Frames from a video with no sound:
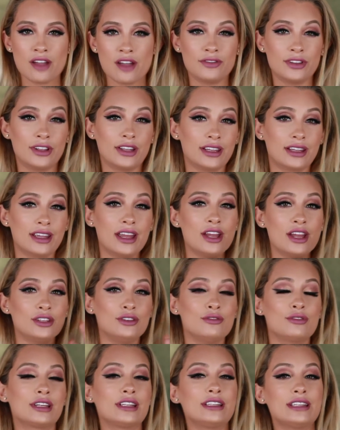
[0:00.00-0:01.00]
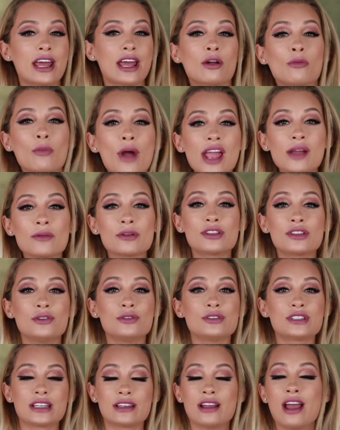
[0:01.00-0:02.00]
I feel like you can get away with
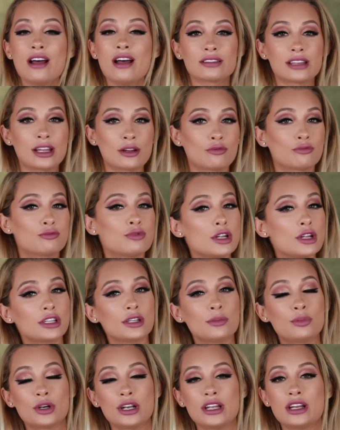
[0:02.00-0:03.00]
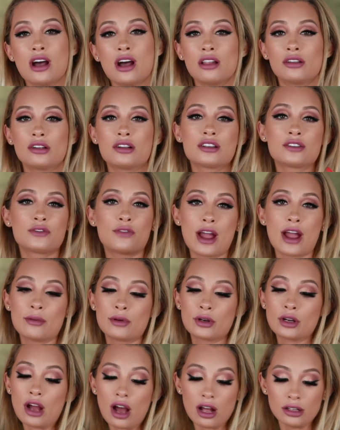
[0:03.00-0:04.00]
using like really pretty colors,
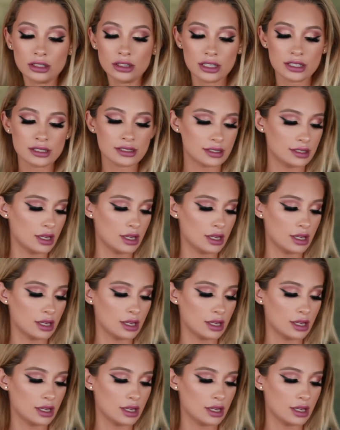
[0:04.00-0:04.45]
vibrant colors.